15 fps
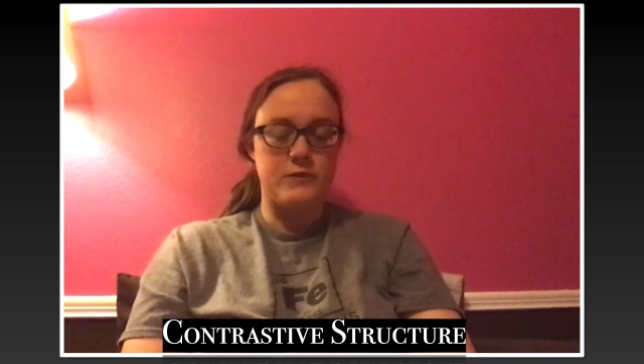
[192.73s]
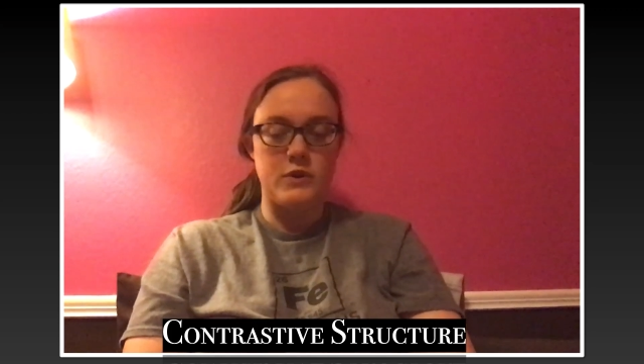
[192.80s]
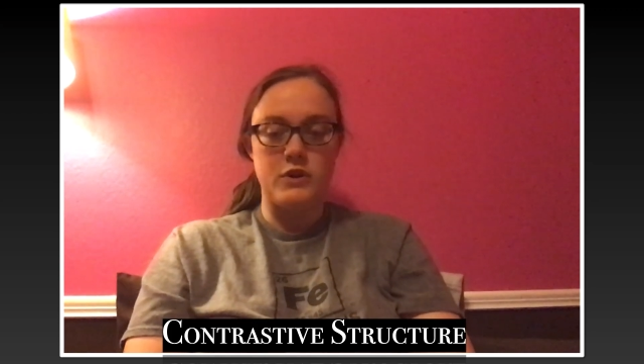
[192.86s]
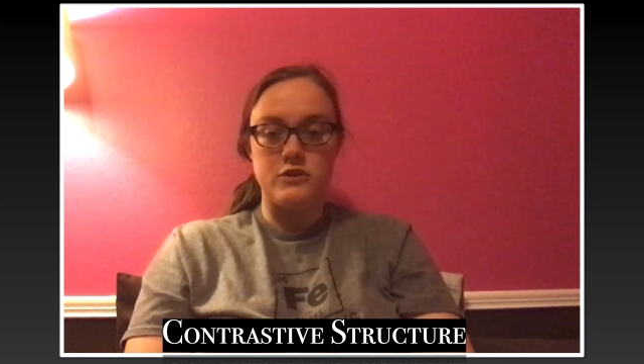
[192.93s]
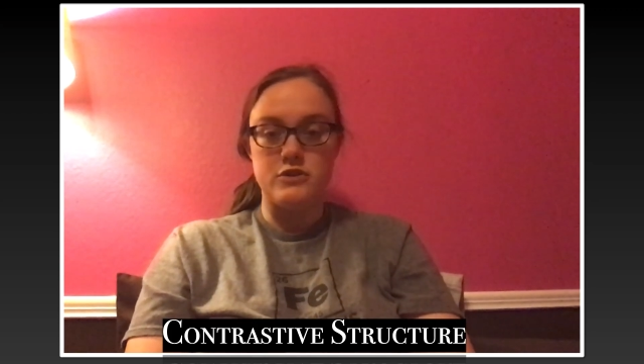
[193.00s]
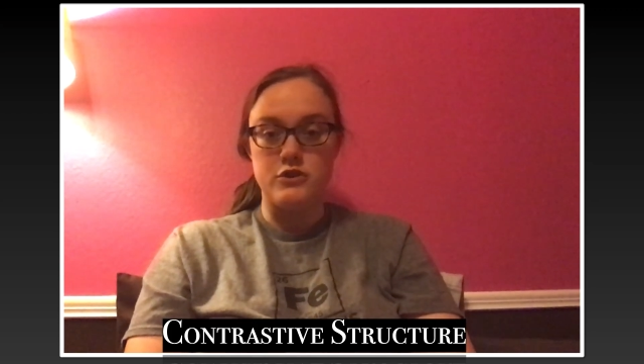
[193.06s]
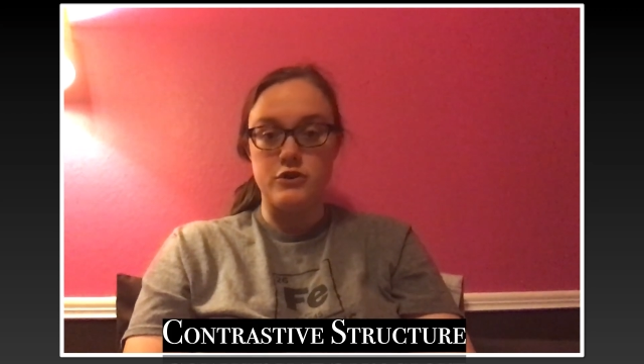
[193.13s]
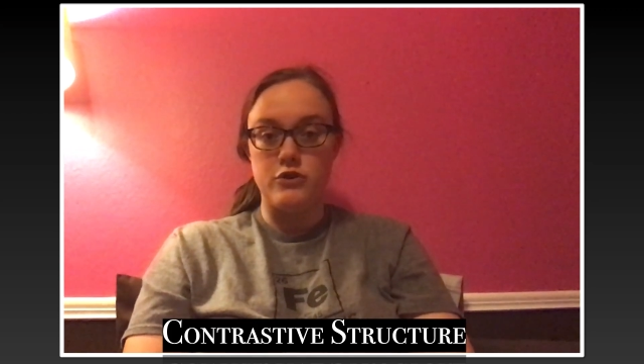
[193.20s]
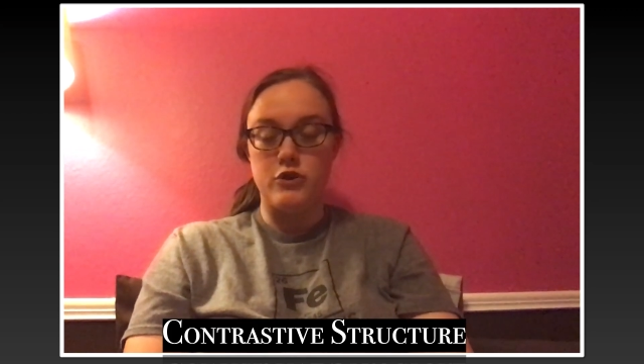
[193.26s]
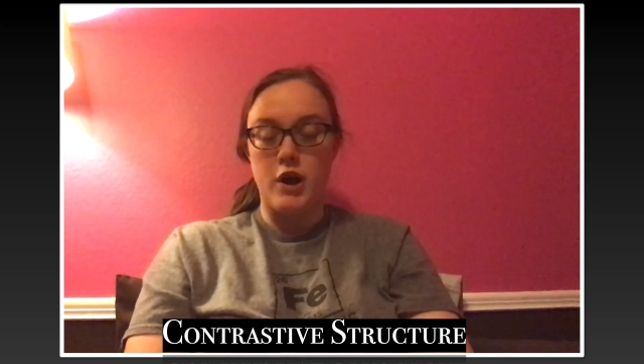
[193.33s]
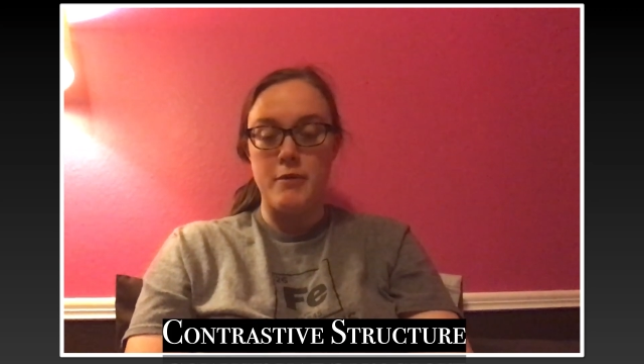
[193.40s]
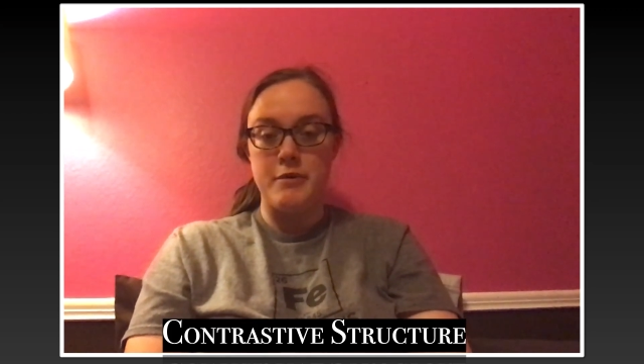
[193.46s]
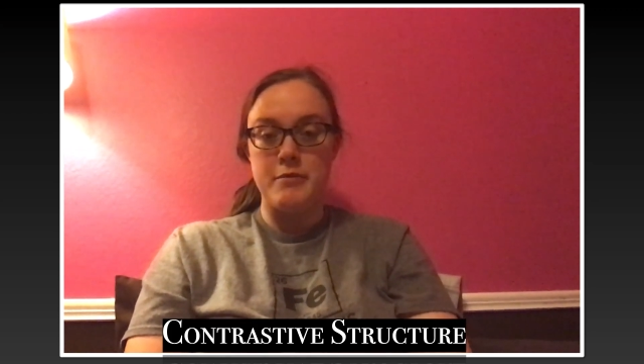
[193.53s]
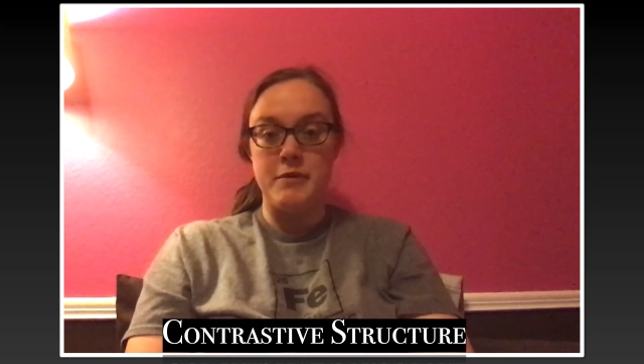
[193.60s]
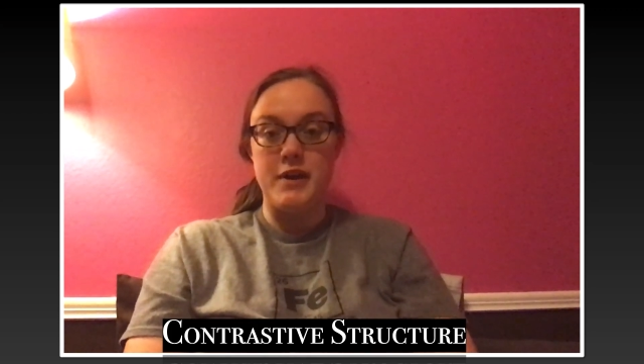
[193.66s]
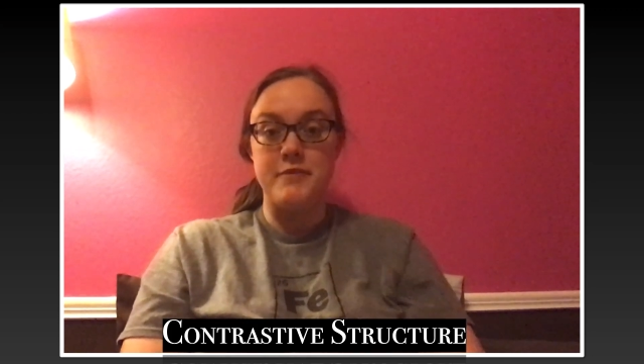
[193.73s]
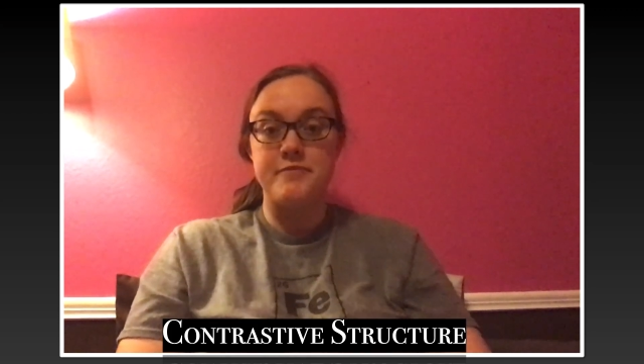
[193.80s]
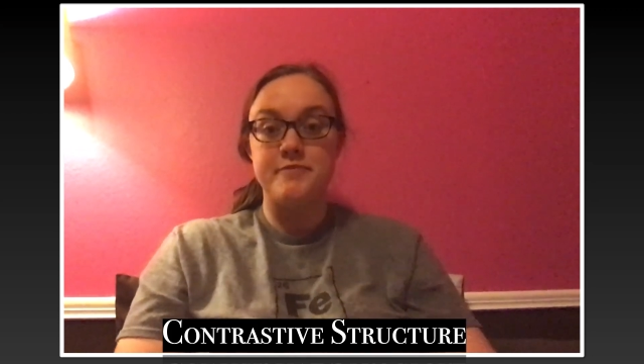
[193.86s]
So you copy me.